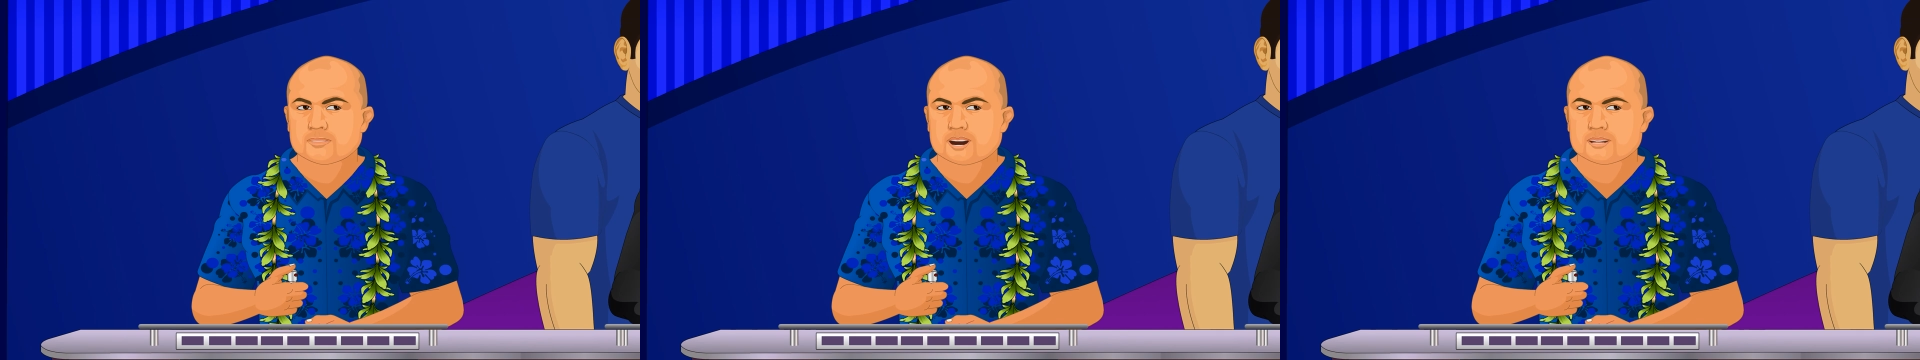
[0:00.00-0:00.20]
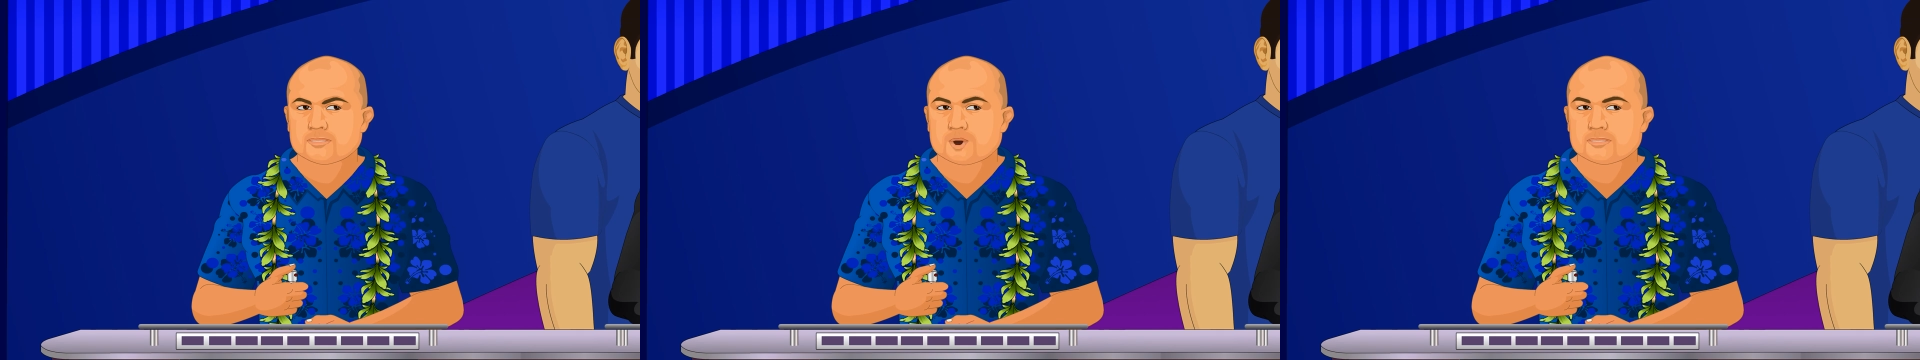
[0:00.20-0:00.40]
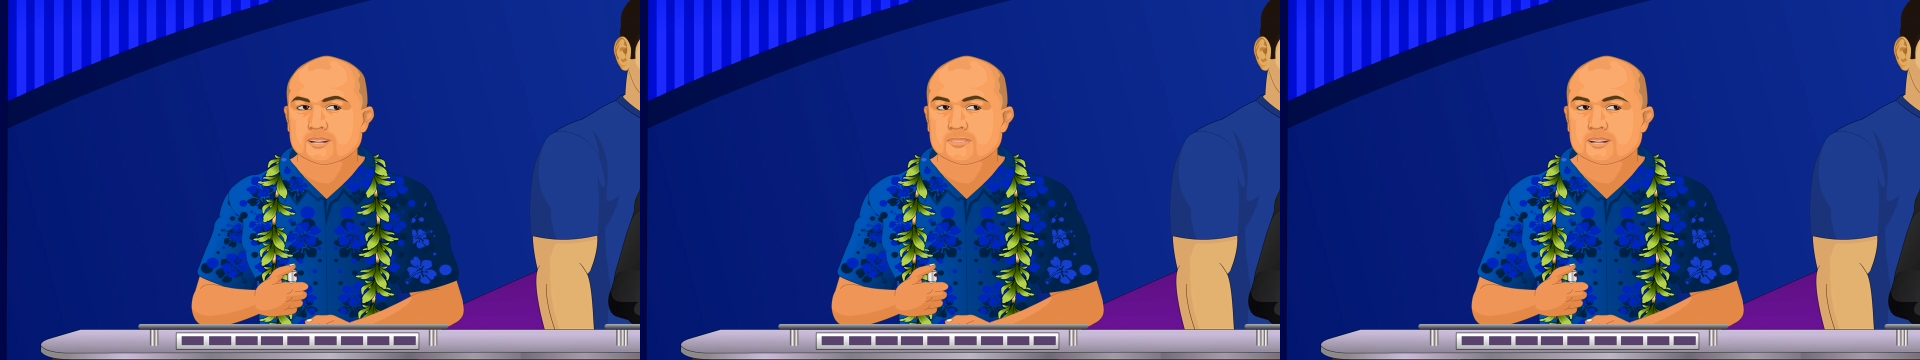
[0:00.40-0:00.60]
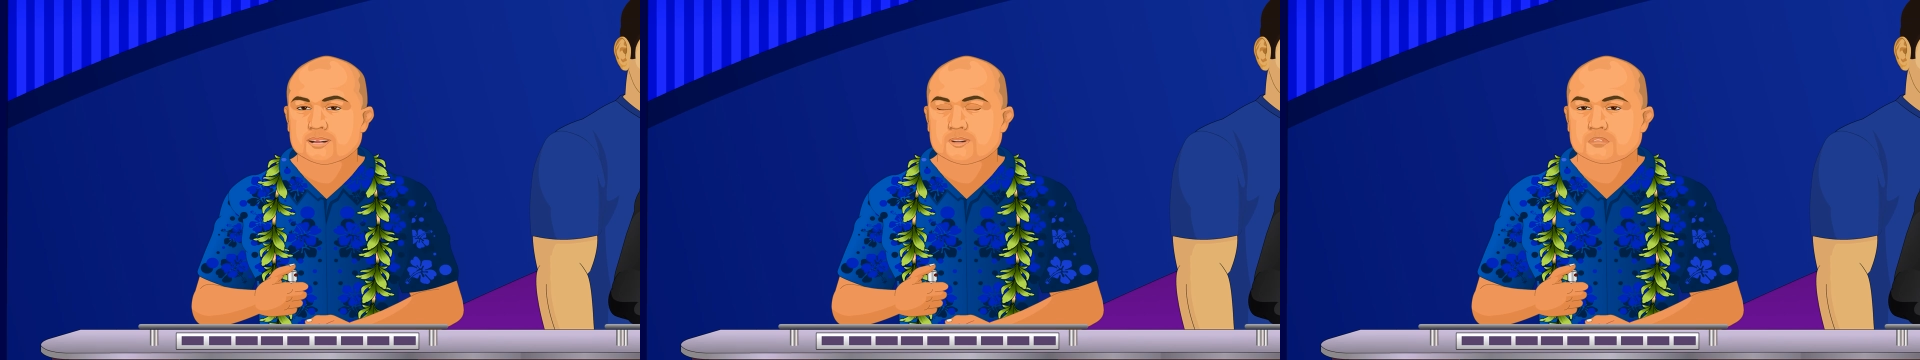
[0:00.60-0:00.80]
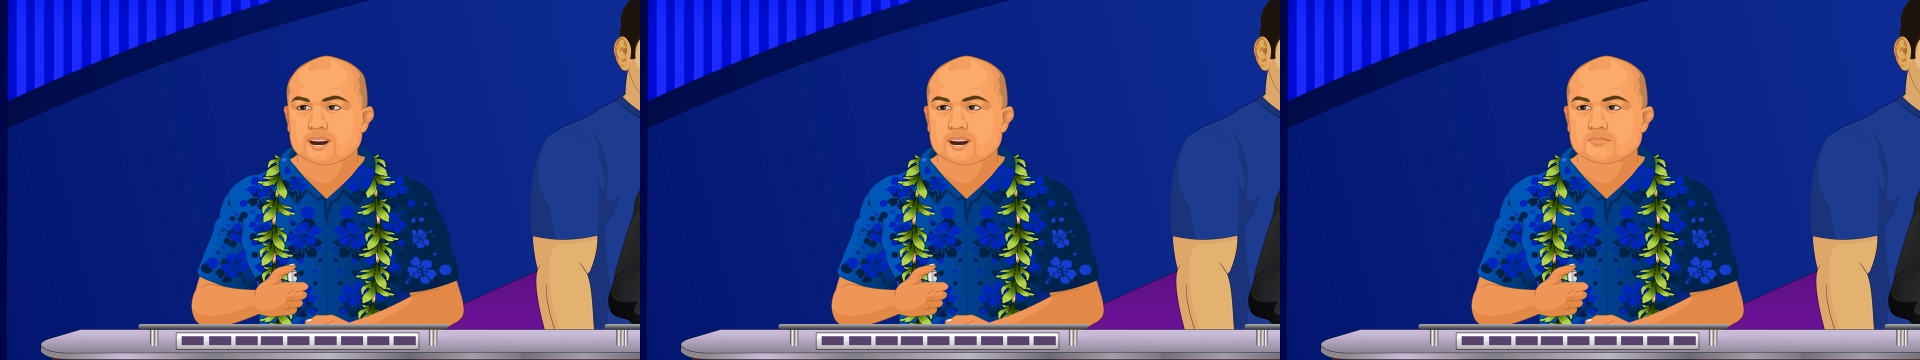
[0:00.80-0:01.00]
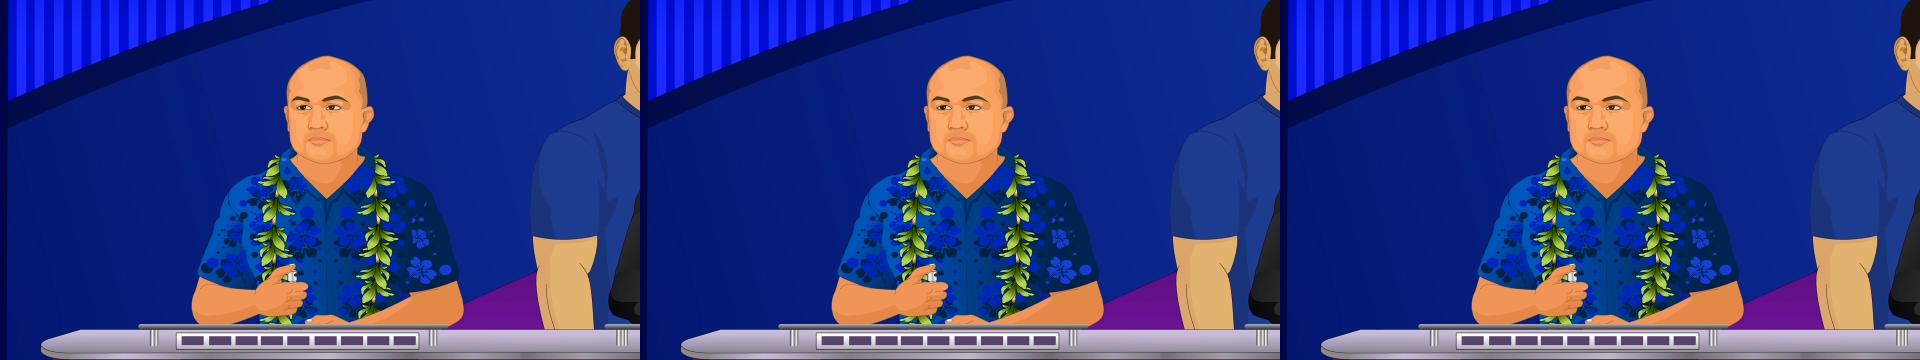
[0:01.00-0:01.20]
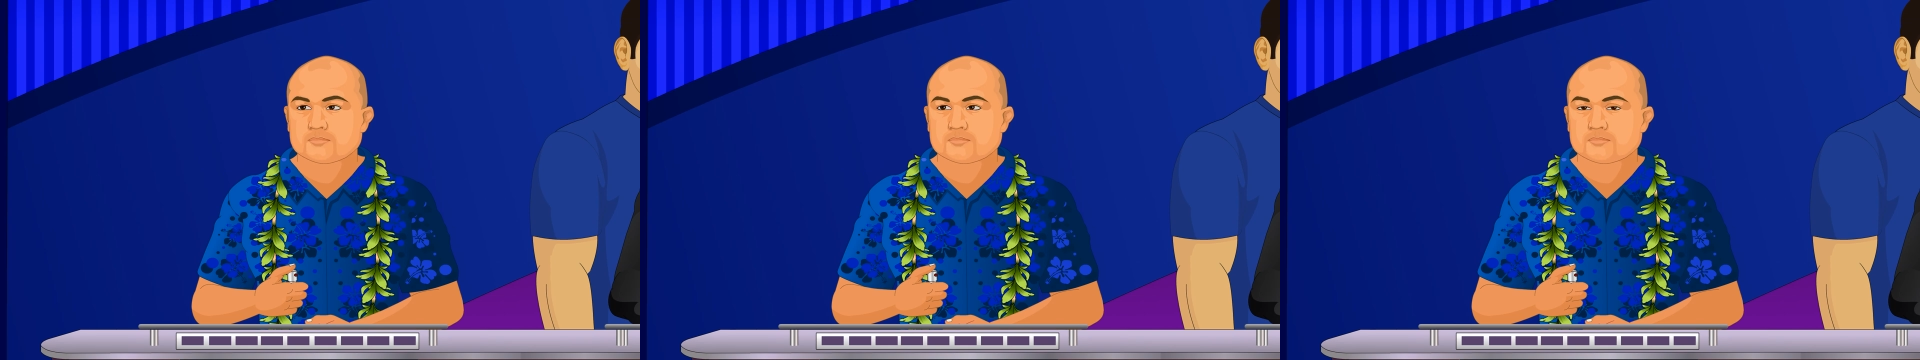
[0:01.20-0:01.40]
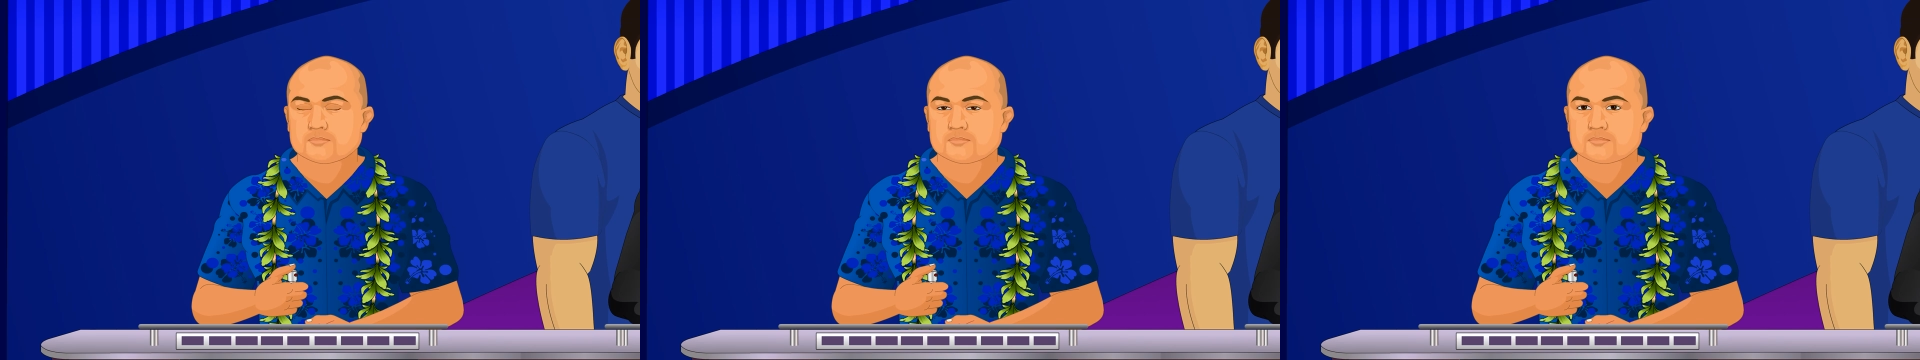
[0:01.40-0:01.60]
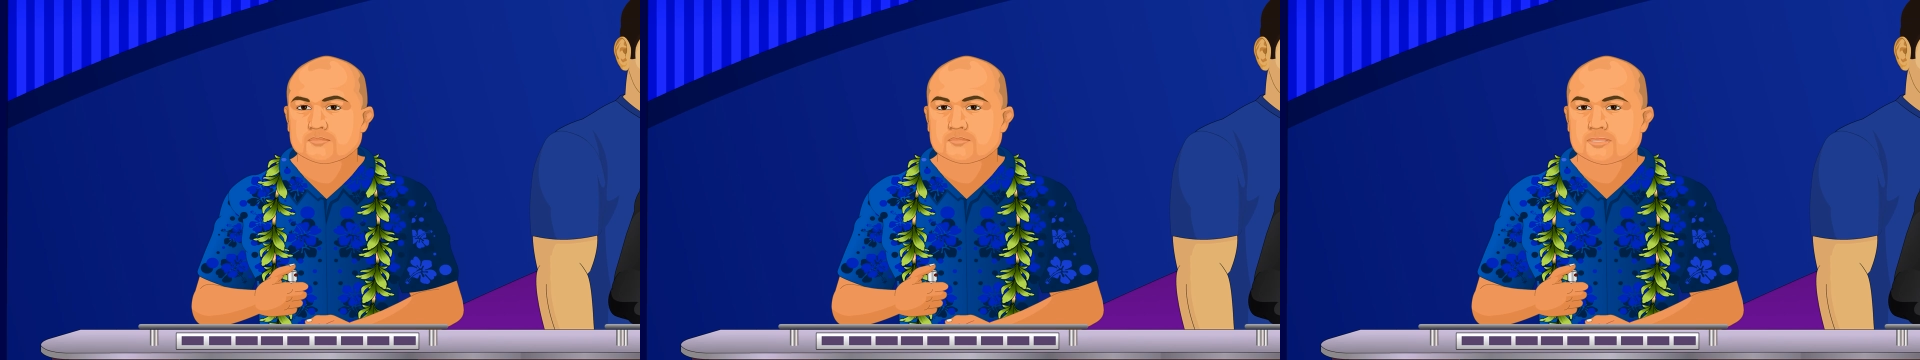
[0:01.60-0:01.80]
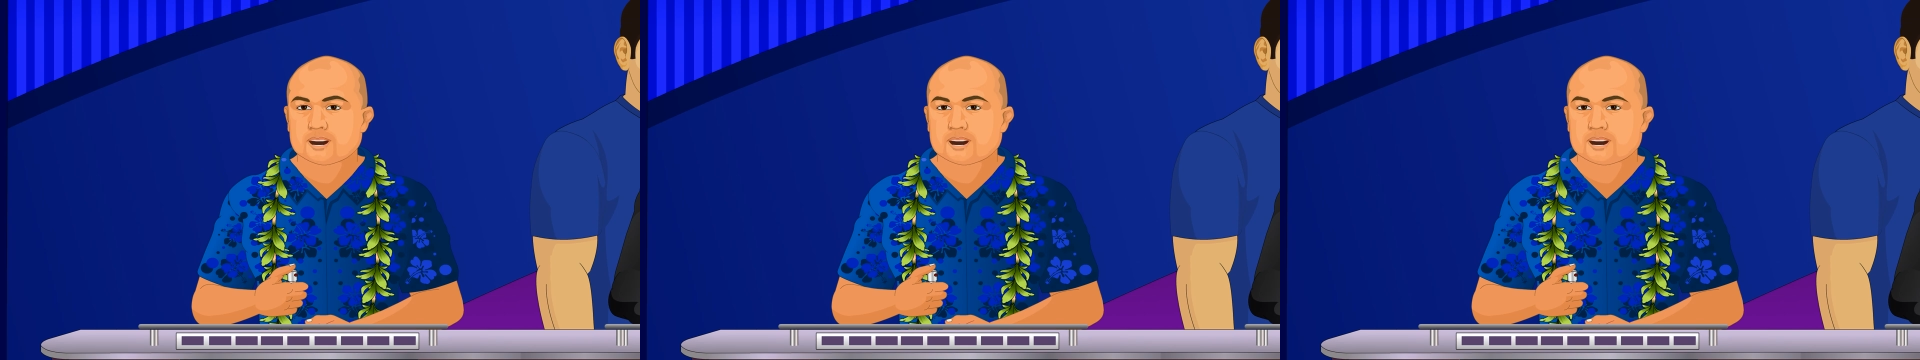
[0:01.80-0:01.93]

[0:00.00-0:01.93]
is Anderson Silva? Yes.